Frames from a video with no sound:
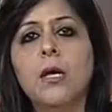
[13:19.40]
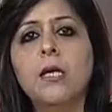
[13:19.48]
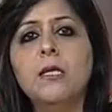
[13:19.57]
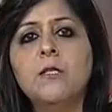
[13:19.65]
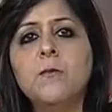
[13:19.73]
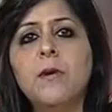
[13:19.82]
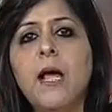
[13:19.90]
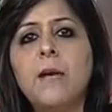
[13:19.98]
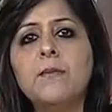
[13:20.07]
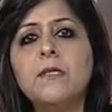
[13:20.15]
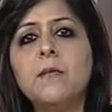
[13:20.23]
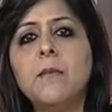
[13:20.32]
it is
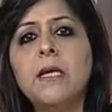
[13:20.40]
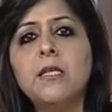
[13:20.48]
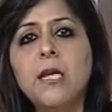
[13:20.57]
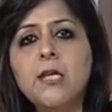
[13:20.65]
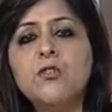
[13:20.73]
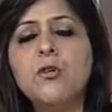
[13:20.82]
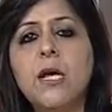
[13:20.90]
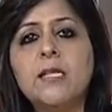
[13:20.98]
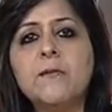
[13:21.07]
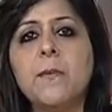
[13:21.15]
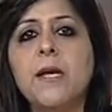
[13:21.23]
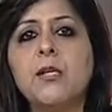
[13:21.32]
perhaps a mandatory
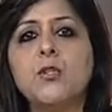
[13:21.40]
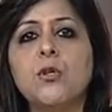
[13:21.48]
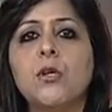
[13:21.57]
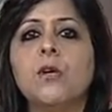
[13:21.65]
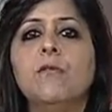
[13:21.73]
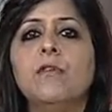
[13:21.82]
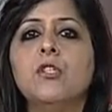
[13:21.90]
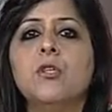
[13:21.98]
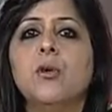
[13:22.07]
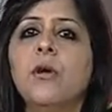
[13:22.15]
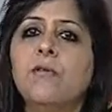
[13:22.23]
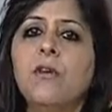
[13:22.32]
aspect uh, which
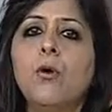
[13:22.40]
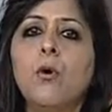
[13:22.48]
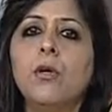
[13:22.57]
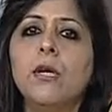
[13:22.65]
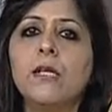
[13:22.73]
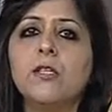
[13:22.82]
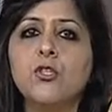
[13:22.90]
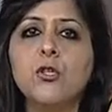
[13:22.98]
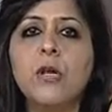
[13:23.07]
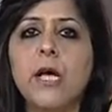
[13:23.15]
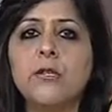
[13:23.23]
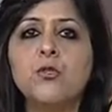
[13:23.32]
every
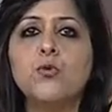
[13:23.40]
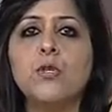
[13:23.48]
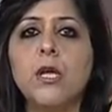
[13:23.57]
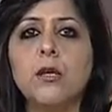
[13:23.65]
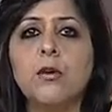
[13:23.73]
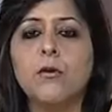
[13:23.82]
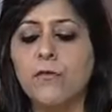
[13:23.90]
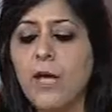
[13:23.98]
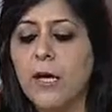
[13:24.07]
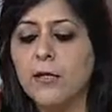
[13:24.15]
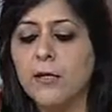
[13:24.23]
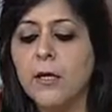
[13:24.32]
organization has to take care of
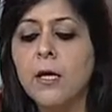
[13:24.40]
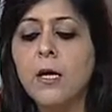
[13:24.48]
that